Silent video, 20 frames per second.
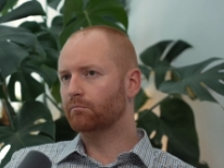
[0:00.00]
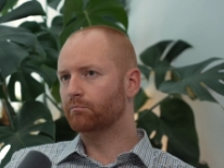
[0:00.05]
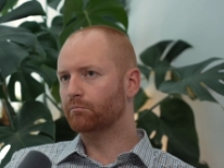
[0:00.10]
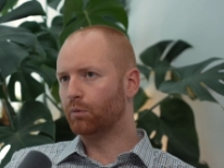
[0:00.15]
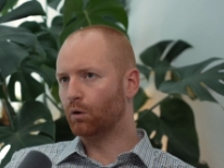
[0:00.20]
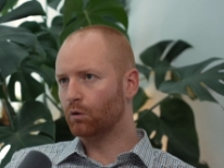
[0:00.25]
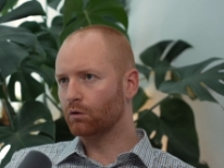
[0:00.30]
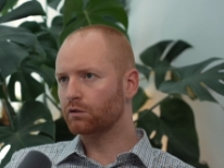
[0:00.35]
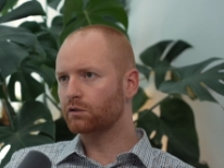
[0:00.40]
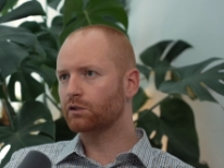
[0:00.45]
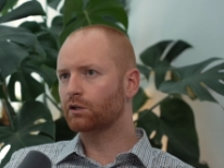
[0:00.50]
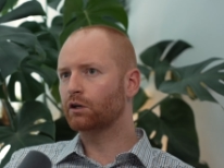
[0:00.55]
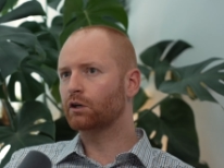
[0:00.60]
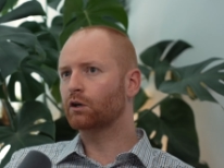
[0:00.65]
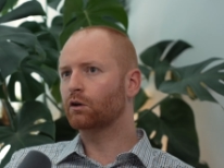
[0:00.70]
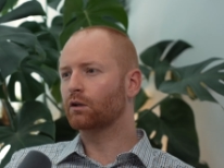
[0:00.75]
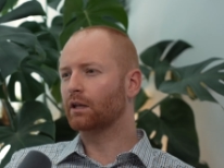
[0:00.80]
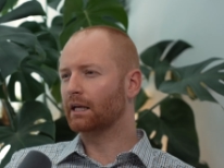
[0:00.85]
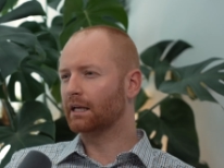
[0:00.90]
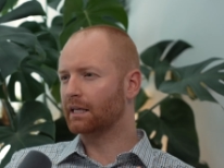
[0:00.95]

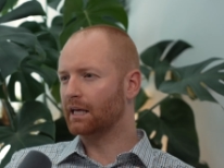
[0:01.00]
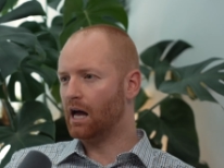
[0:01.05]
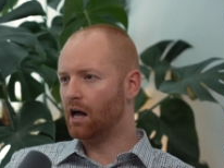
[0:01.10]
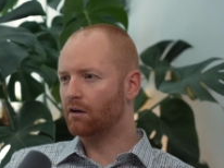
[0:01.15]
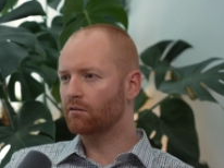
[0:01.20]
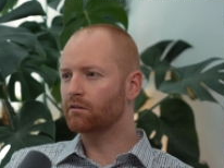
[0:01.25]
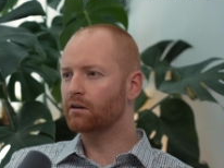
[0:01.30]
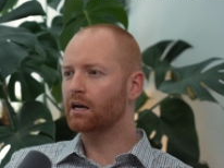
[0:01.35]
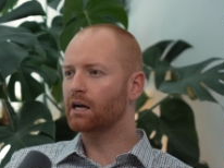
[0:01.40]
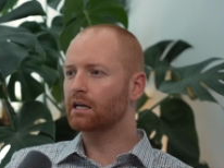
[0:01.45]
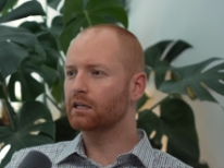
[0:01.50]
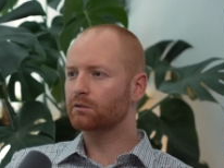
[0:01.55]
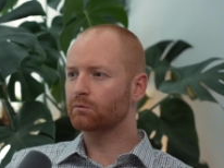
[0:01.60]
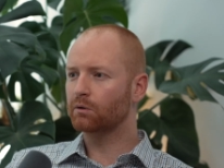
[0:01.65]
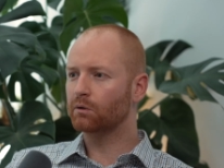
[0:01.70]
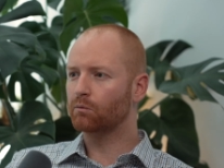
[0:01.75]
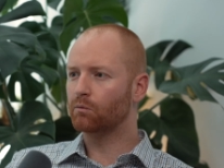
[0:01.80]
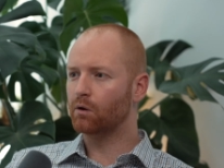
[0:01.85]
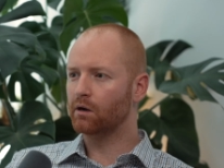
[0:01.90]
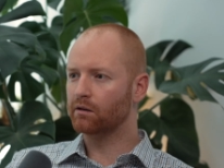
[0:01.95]
bolster or like galvanize
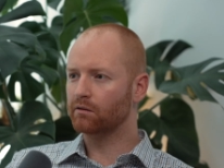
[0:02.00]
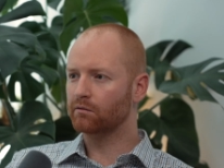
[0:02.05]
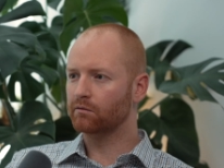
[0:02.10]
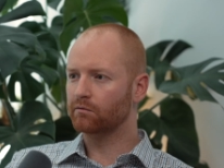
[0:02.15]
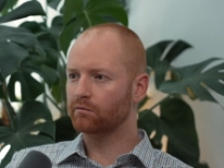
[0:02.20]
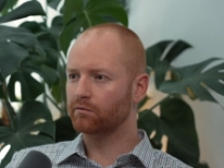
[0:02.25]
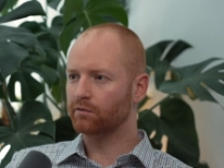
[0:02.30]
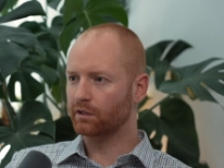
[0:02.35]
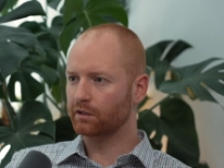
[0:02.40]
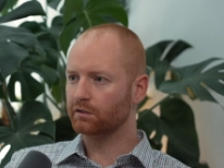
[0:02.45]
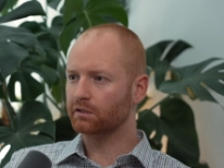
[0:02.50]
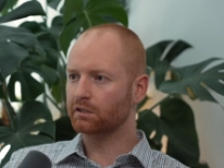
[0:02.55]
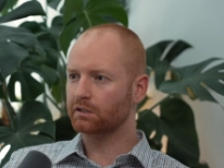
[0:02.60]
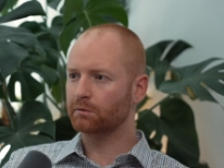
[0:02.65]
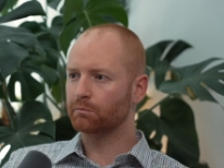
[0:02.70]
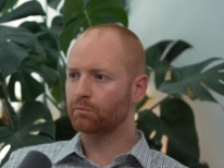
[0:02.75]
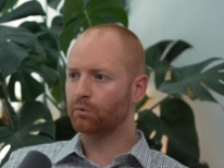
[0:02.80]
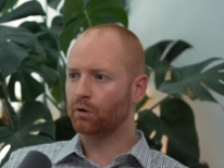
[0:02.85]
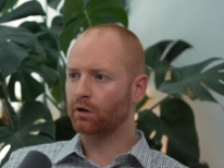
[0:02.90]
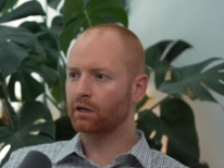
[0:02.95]
what one feels is
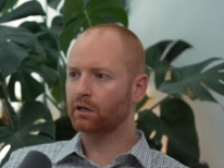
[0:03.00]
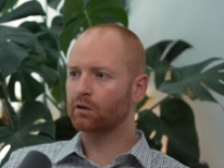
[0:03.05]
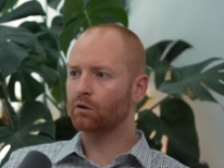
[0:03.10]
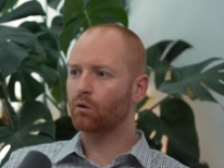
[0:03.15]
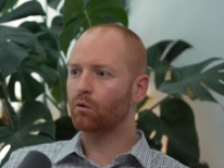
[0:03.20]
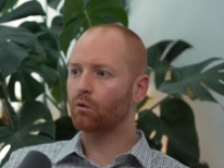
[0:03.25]
important